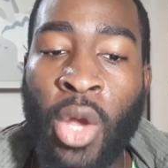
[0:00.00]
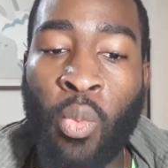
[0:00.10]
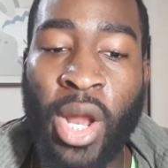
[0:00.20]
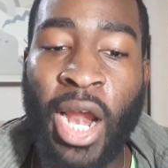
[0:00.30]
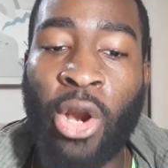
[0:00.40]

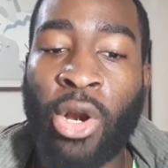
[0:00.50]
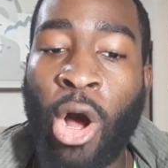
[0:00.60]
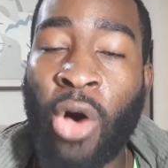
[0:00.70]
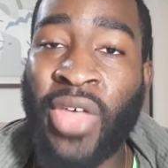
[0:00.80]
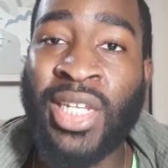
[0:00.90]
when I heard
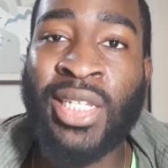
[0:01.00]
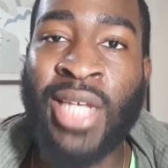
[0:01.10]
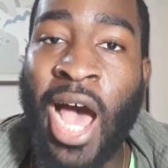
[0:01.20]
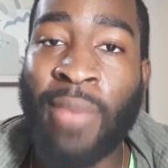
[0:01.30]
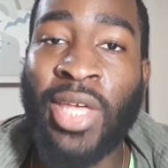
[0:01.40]
all that
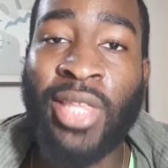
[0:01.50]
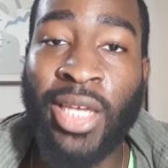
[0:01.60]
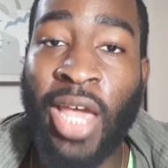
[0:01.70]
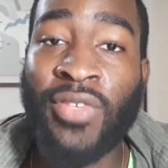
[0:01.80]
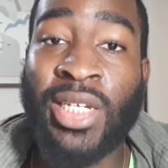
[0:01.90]
time that they
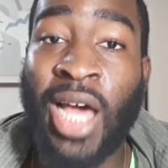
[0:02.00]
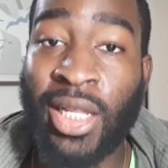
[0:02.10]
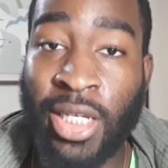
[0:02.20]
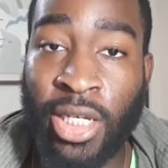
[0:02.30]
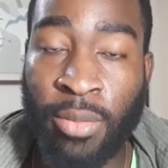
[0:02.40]
gave to
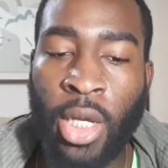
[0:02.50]
Talib.